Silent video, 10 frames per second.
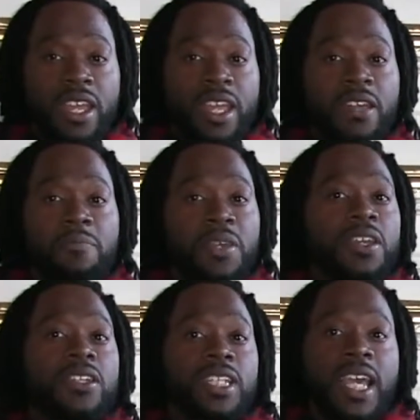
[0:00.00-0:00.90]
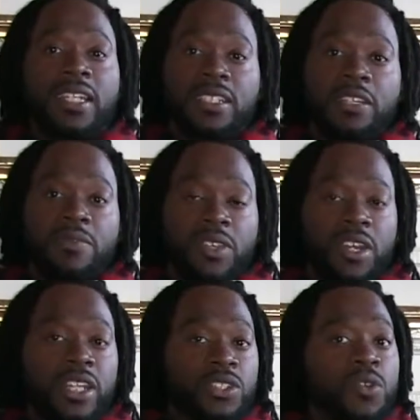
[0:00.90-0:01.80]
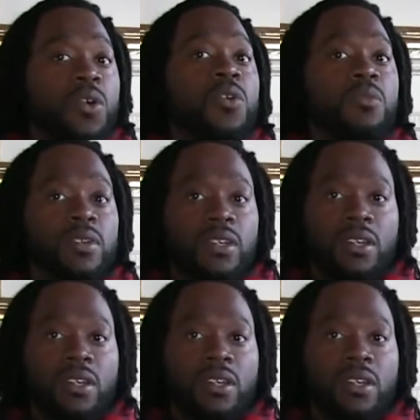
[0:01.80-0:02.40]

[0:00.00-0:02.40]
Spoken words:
it appears as if there is no hope.